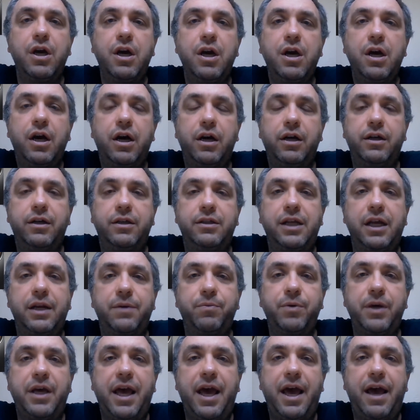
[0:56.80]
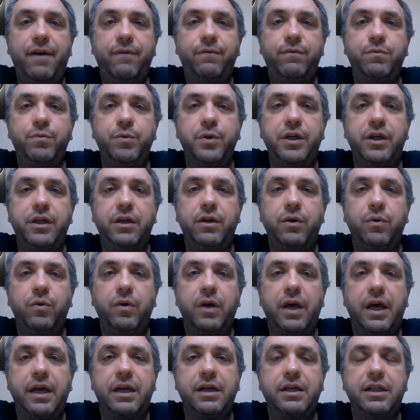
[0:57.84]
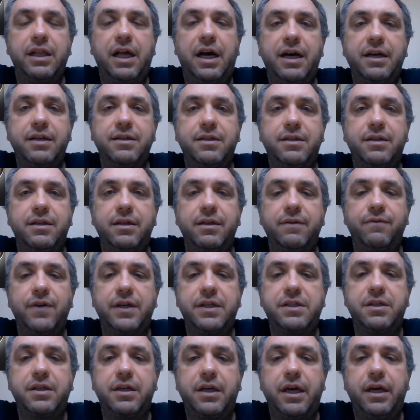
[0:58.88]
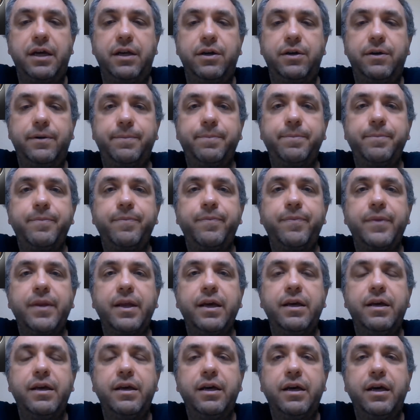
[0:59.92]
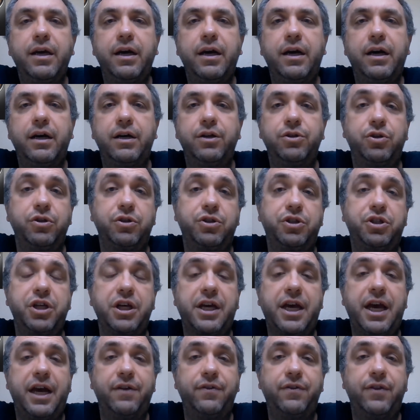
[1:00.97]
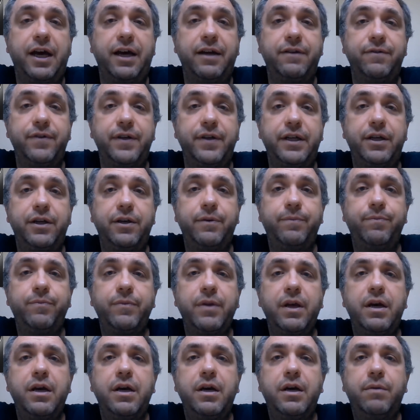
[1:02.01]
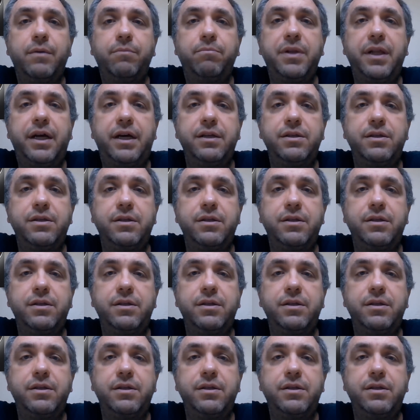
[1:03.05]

that we have, we analyze the Investigator. Just check out that video. Plus